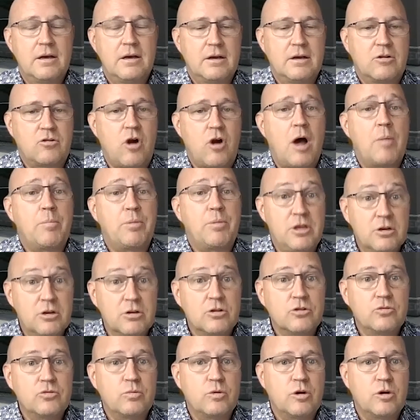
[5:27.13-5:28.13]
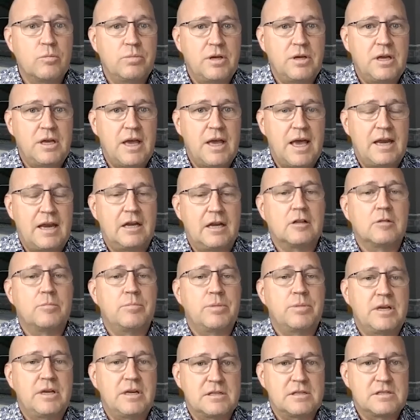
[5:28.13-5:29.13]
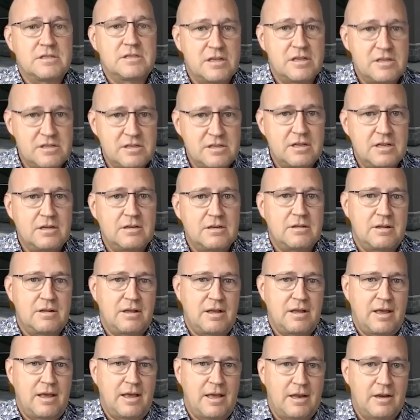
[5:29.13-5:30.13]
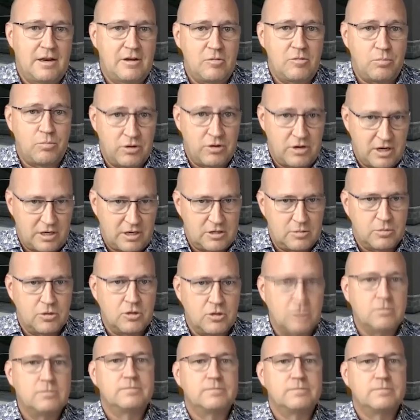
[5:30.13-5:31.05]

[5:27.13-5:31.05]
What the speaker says: crop yield will be, and it'll be consistent and predictable.